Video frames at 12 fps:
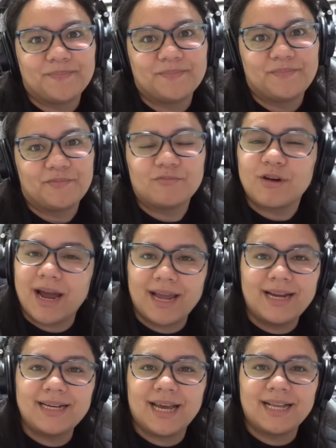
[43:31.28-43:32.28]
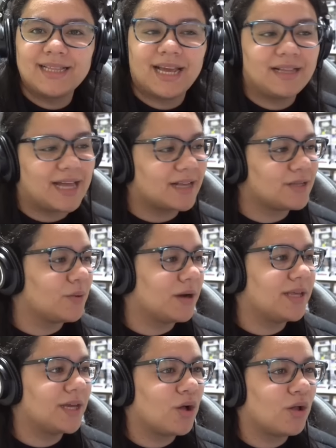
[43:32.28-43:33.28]
Right? And they, that's why
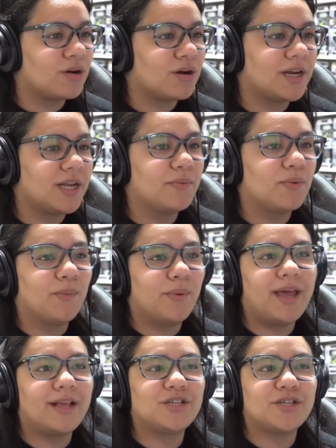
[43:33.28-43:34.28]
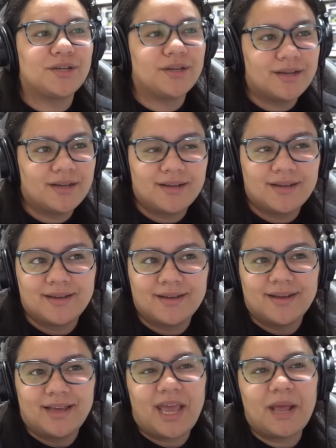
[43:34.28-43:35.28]
they call her an evil witch
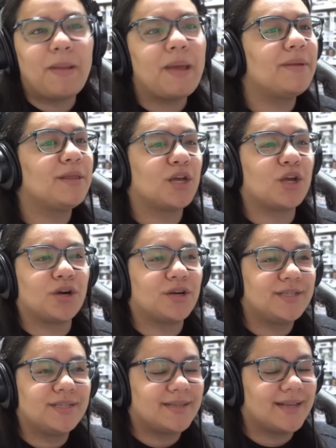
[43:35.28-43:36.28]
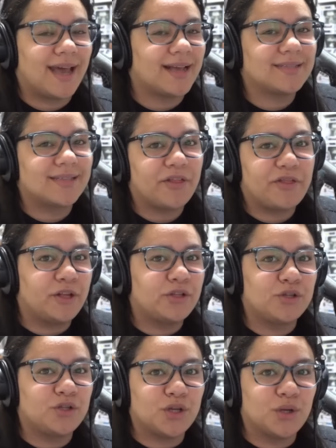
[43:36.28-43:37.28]
and maybe the curse is, it has nothing to
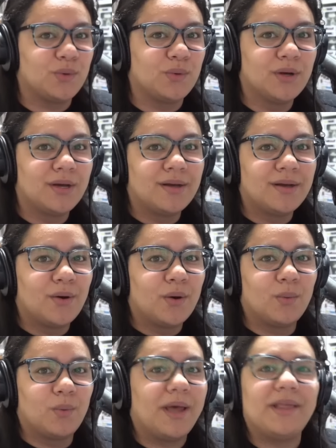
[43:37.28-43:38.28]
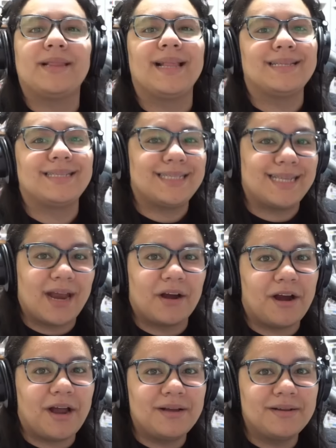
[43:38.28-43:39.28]
do with
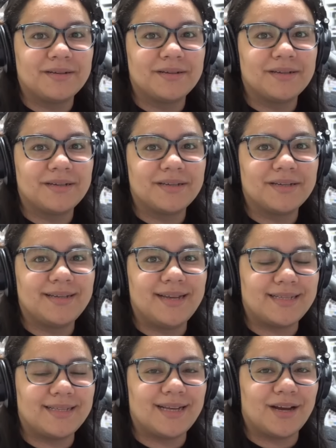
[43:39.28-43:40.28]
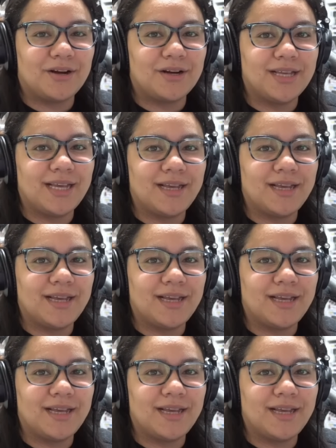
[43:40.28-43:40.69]
Sarah necessarily,